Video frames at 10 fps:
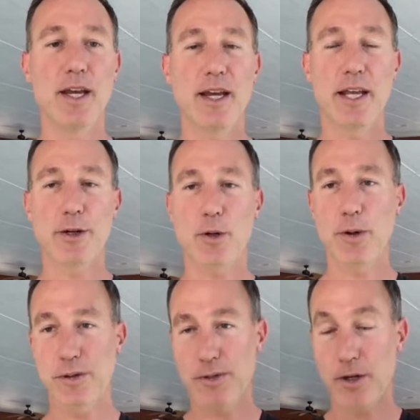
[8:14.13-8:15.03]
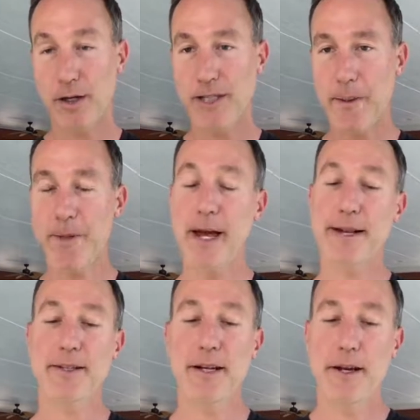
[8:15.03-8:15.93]
And of course, on top of
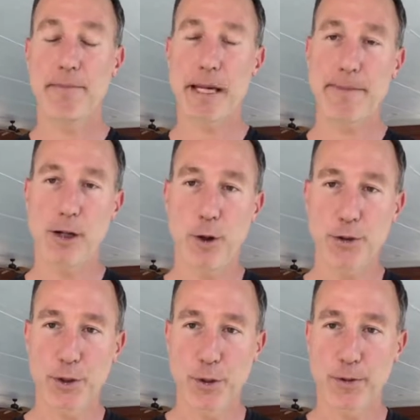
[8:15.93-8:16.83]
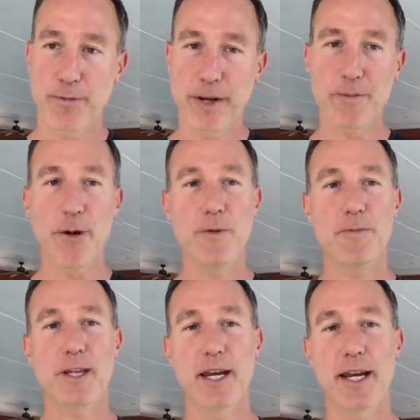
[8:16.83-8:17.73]
that, PayPal also owns Venmo,
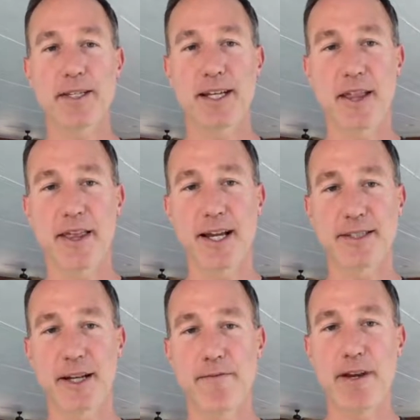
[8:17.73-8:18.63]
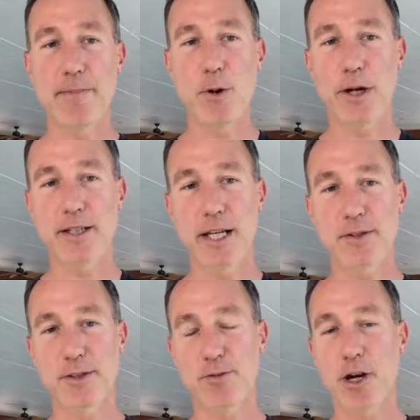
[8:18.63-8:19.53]
and he stated that Venmo
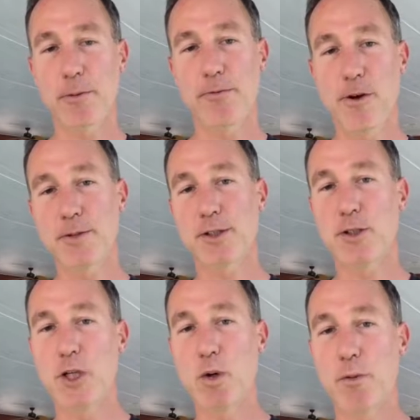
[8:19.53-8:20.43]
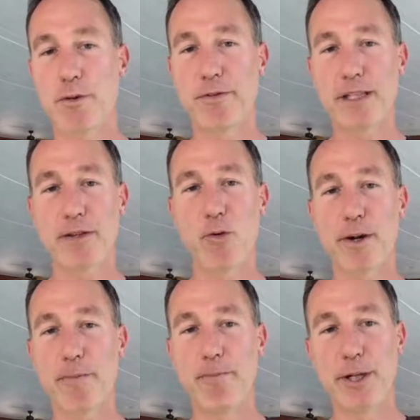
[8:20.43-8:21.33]
continues a strong performance in Q1 with
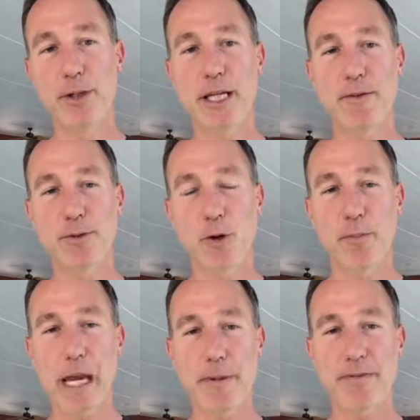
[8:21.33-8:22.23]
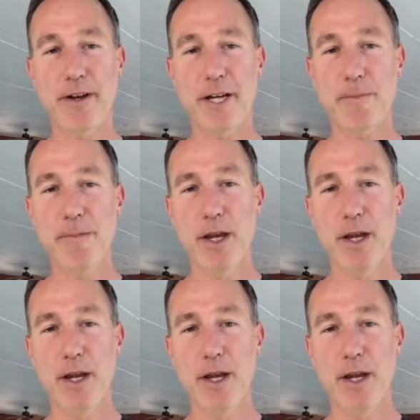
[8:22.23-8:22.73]
$51 billion of total payments volume,